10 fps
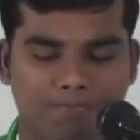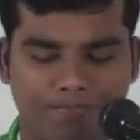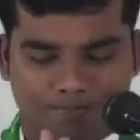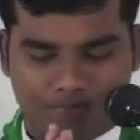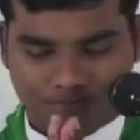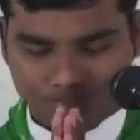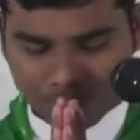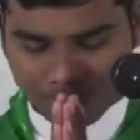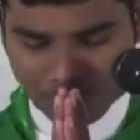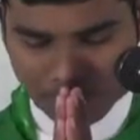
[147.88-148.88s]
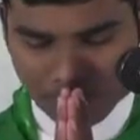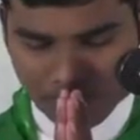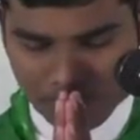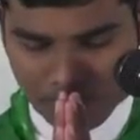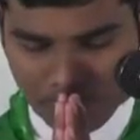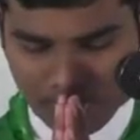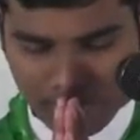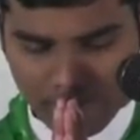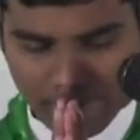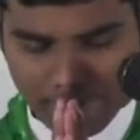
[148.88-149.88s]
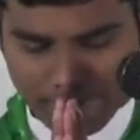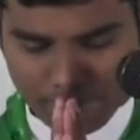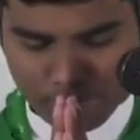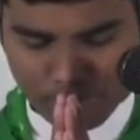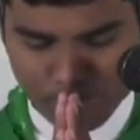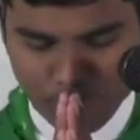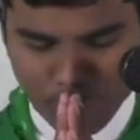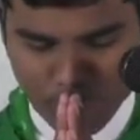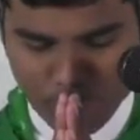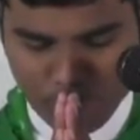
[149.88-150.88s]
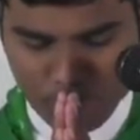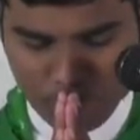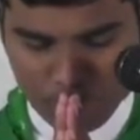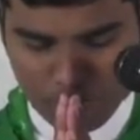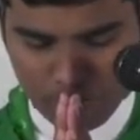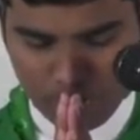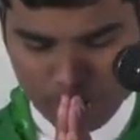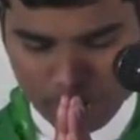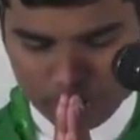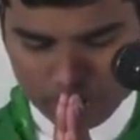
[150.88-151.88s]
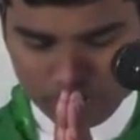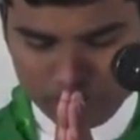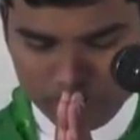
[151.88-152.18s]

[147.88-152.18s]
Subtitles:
(no one is talking)